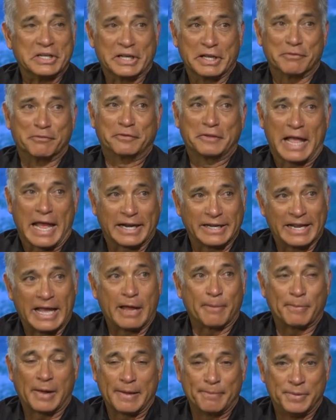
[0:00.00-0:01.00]
get flagged
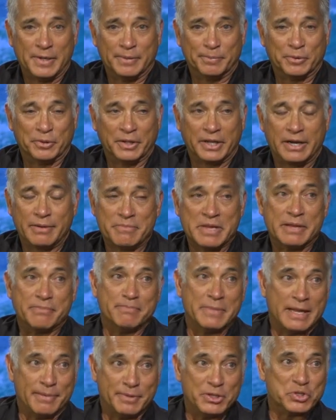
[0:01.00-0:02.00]
down by people, and it, it
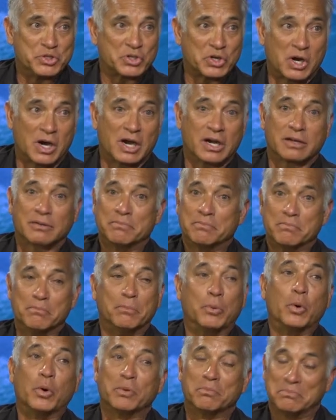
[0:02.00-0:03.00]
may be a shark,
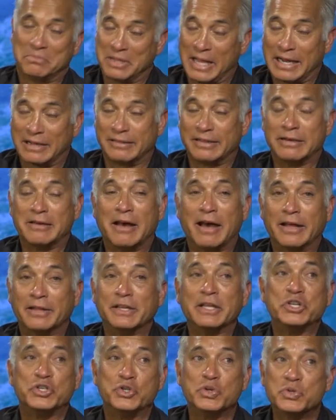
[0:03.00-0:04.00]
more likely
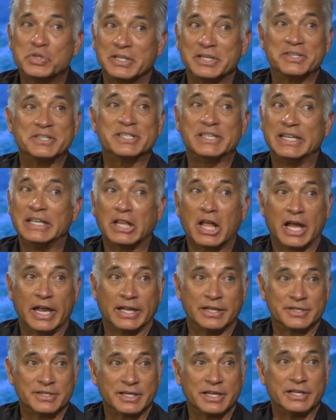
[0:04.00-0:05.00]
not, it's usually sea
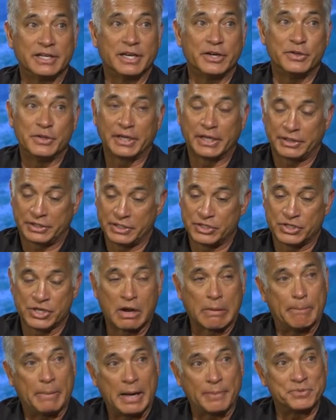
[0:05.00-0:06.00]
lions. And you know, you get these
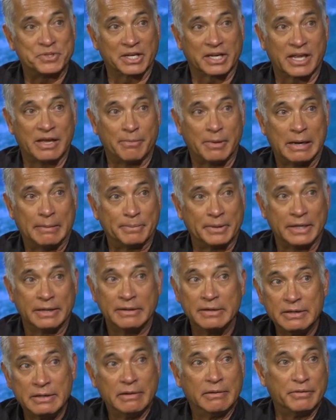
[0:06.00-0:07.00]
young pups that come up and
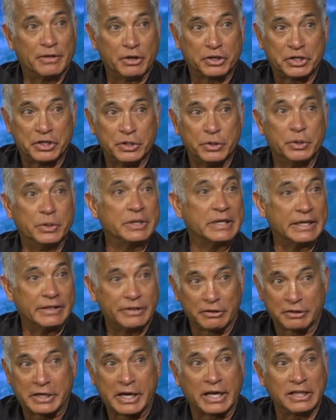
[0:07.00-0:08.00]
they're cute and
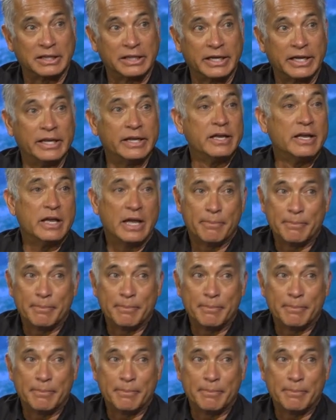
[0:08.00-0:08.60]
they're cuddly.